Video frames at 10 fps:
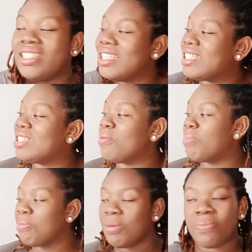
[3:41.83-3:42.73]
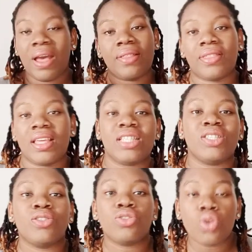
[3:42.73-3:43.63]
This baby bath is
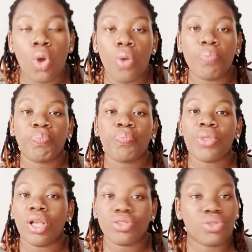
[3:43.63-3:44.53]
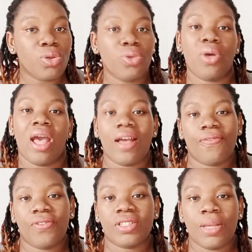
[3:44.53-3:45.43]
so, so
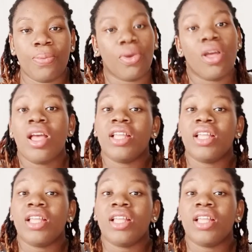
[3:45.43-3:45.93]
affordable.